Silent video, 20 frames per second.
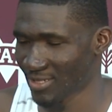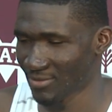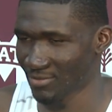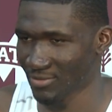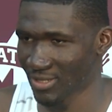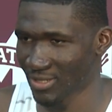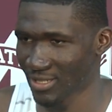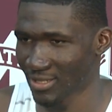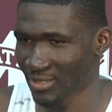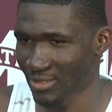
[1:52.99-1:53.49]

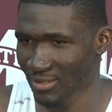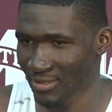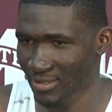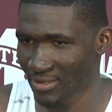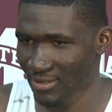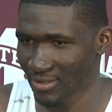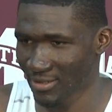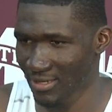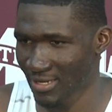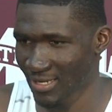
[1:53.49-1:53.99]
But
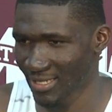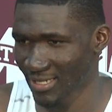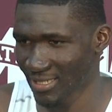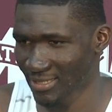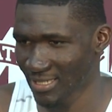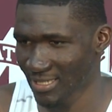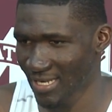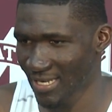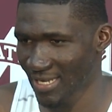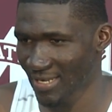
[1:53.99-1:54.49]
I guess
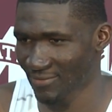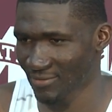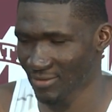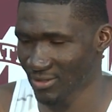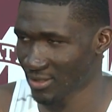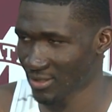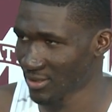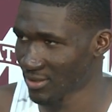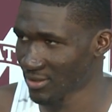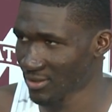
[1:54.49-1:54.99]
I have
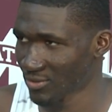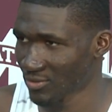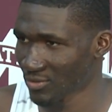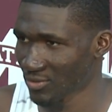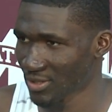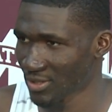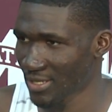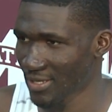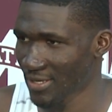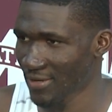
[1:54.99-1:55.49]
to,
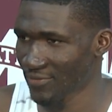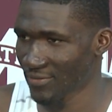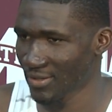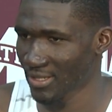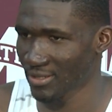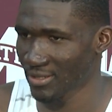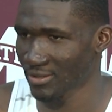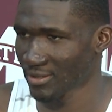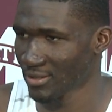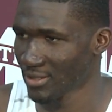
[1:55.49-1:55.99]
if
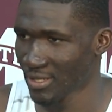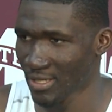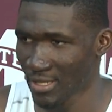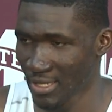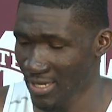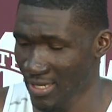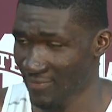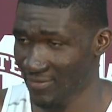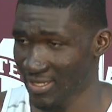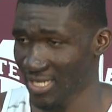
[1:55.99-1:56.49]

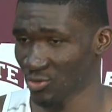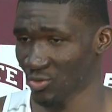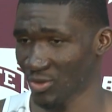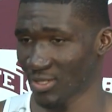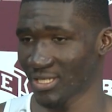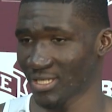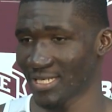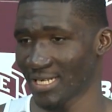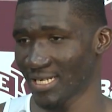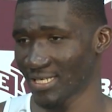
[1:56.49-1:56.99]
that's what
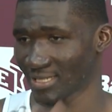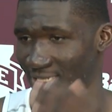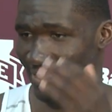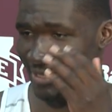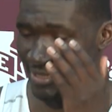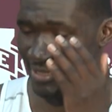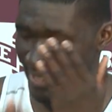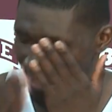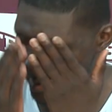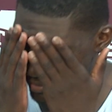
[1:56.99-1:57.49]
it takes,
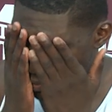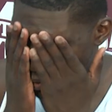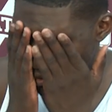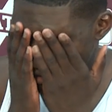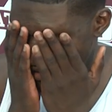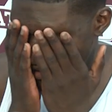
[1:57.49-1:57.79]
take more